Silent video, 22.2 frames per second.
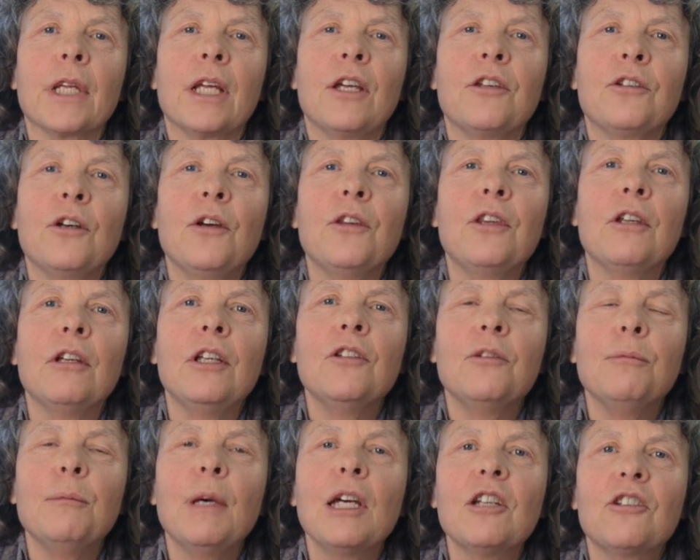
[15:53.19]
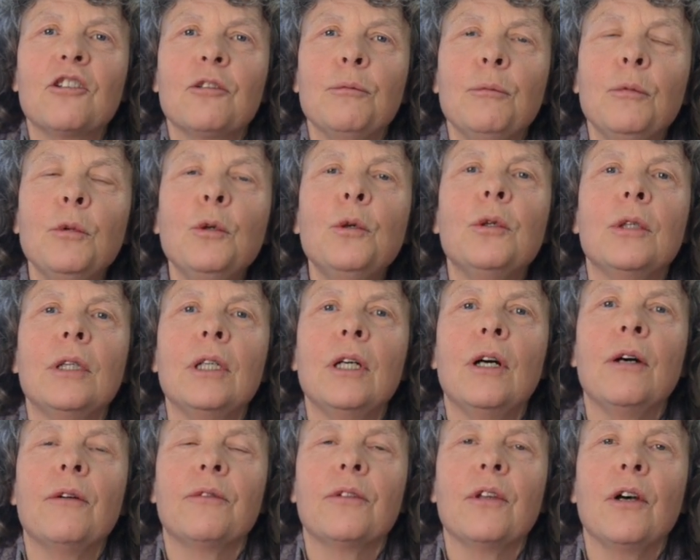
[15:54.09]
So there is much more
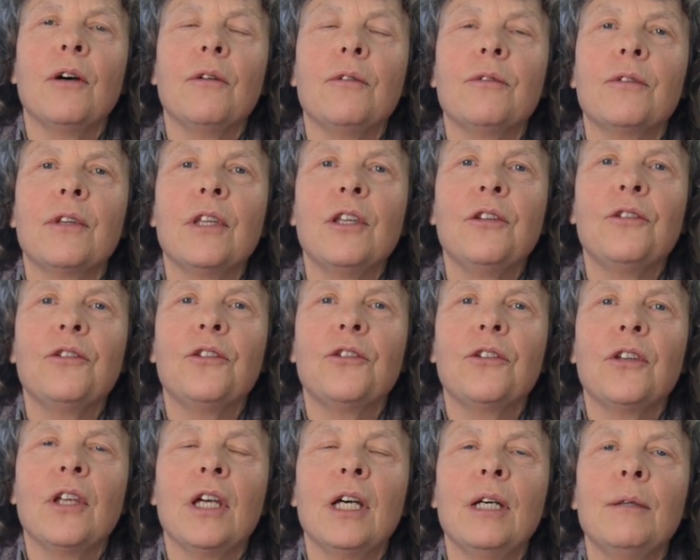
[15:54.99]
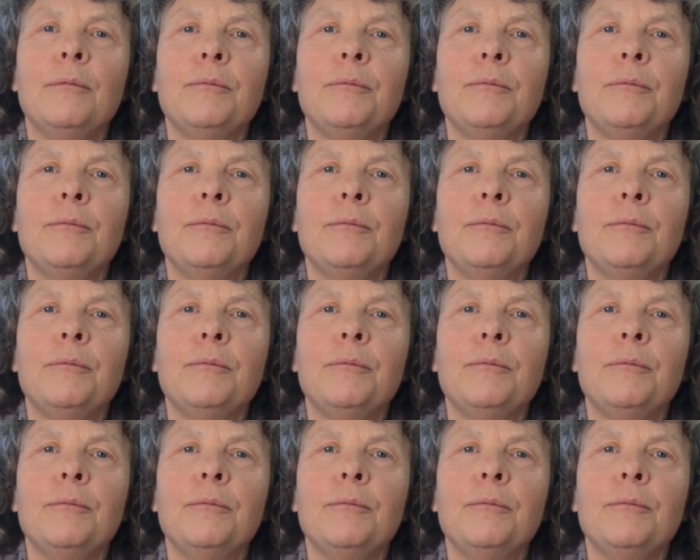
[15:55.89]
of this,